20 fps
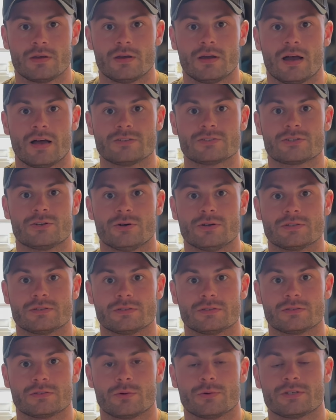How's it going?
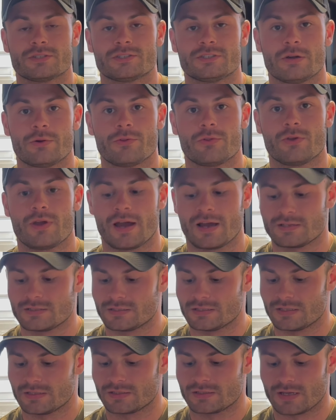So I want to share with you guys
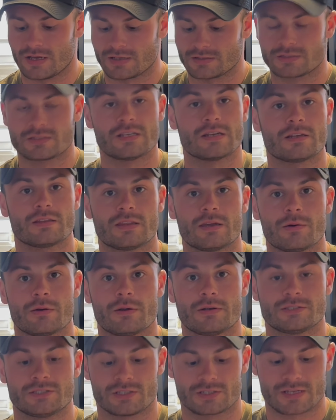this uh, sink that
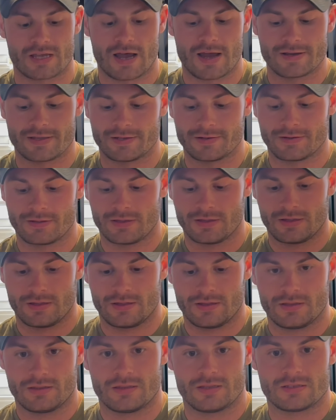I just got in.
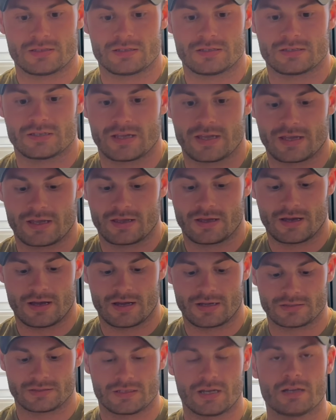This is a
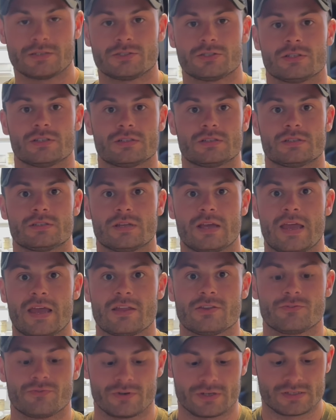uh, touchless,
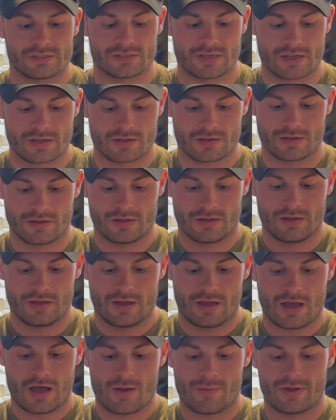hands-free sink.
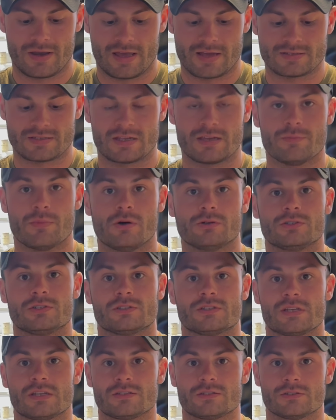Um, it has a motion
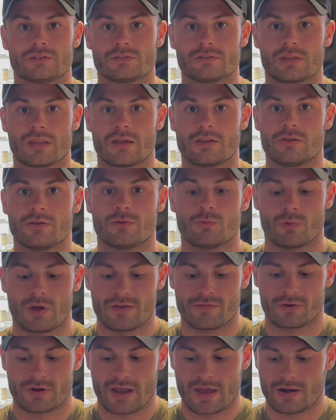sensor that you can
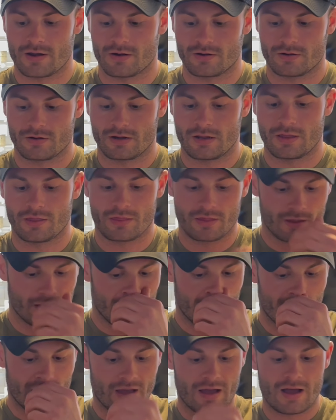wave your hand underneath
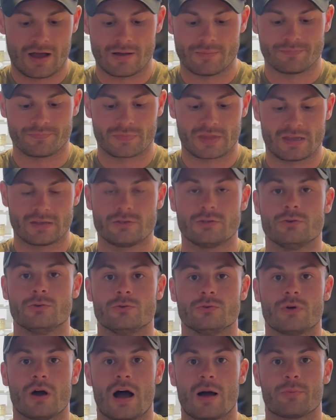um,
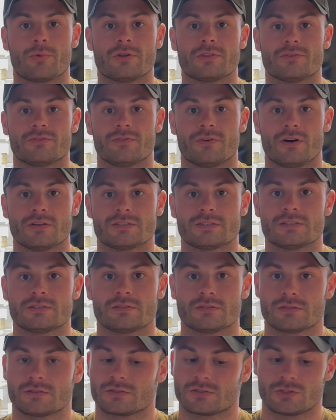to operate the faucet.
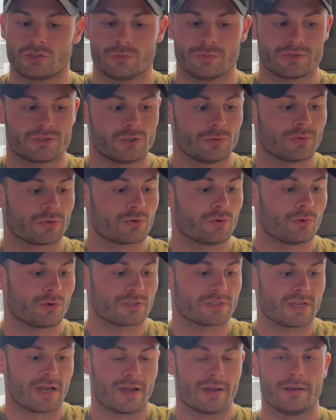Super, super cool
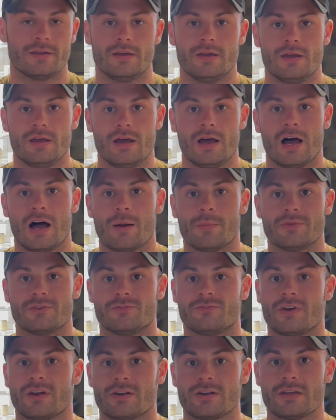design. Um, it's
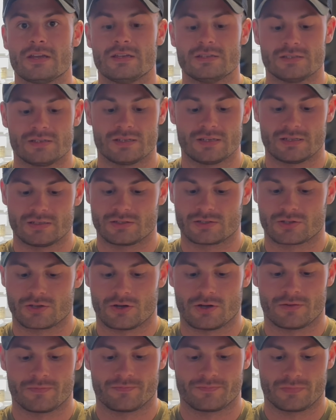very easy to
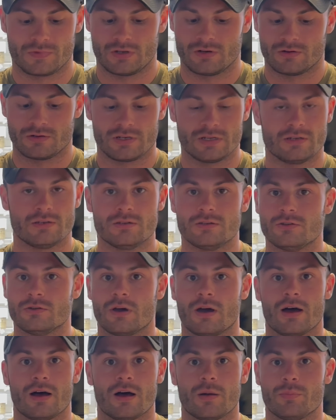install. You don't need to do
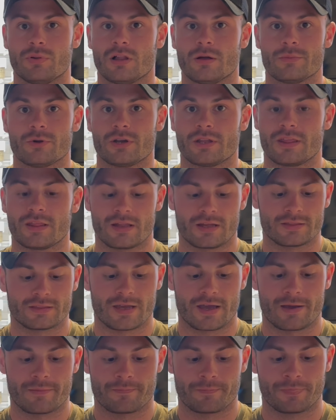uh, plumb or anything like
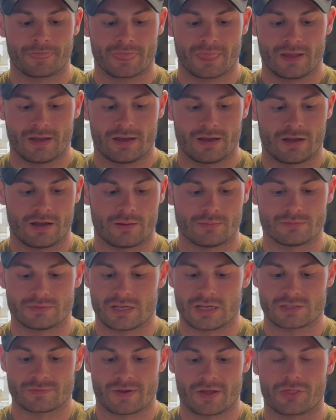that. Um, it
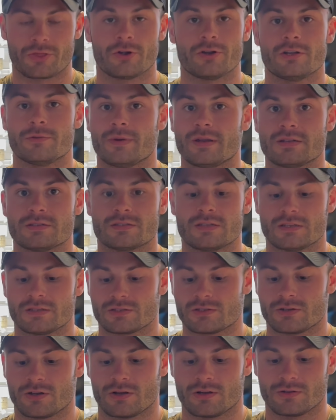takes about 30 minutes to
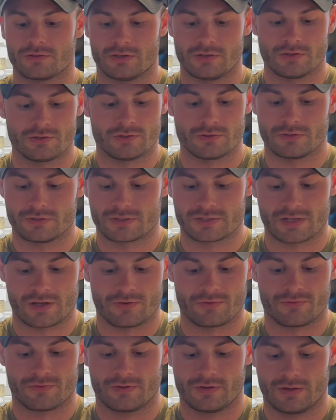install. You can do it
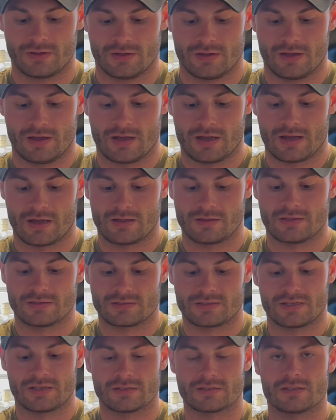yourself. Uh, this
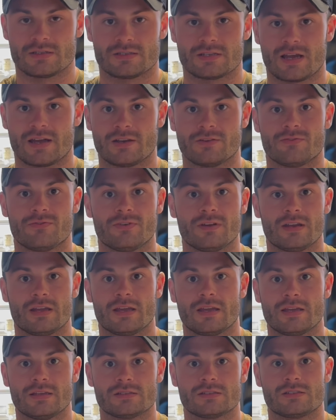thing is designed to fit
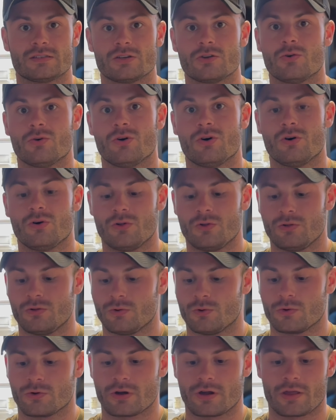a single hole
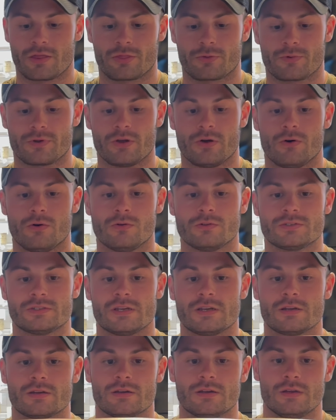or a three-hole
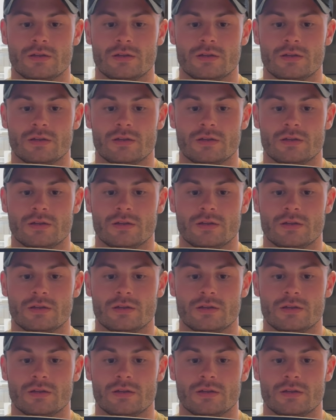sink.